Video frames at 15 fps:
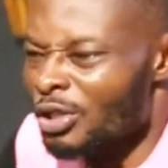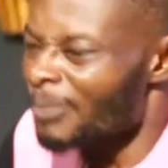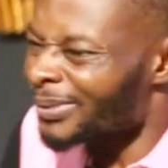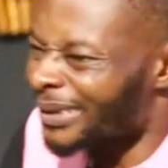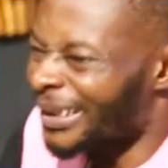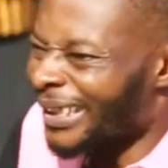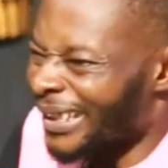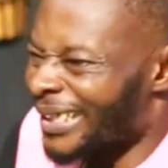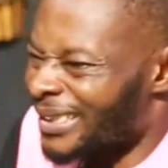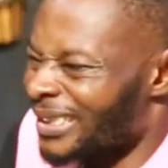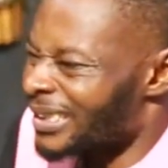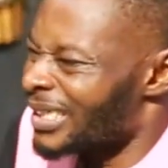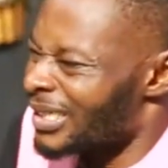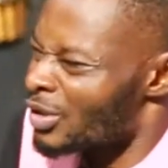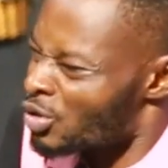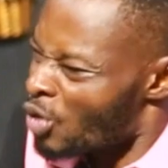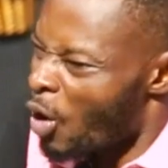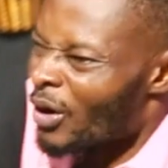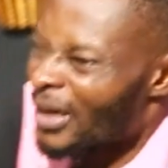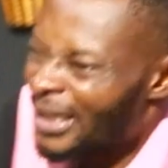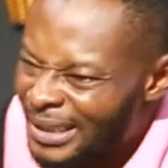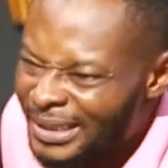Something is
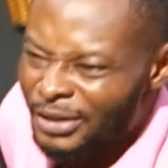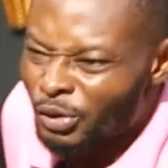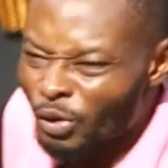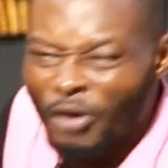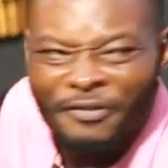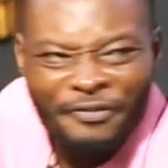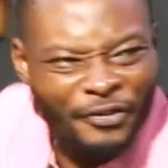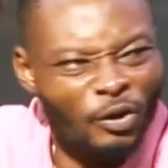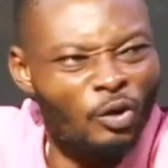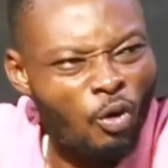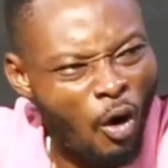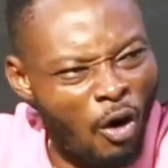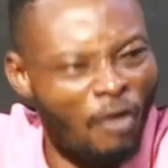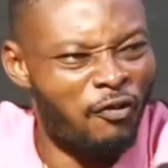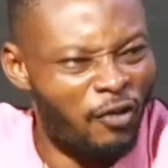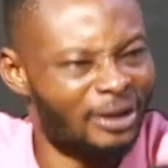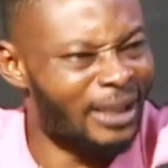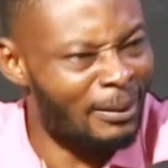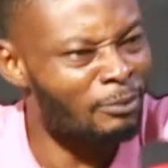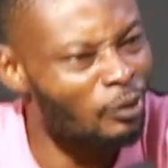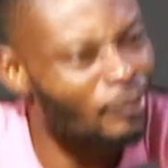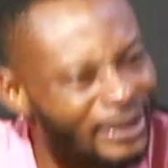wrong you don't feel
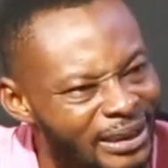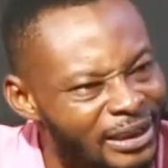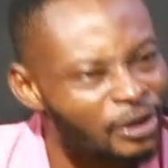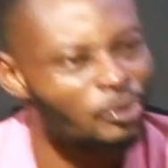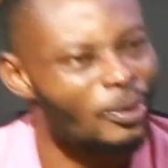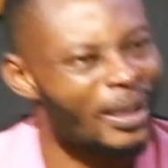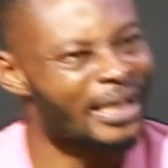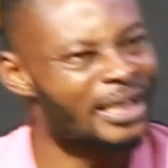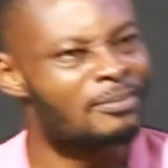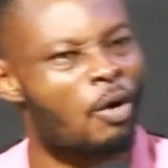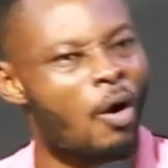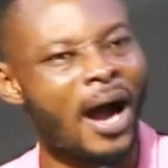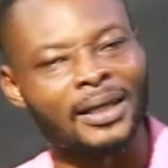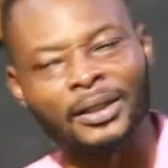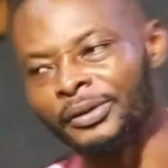comfortable within you anymore.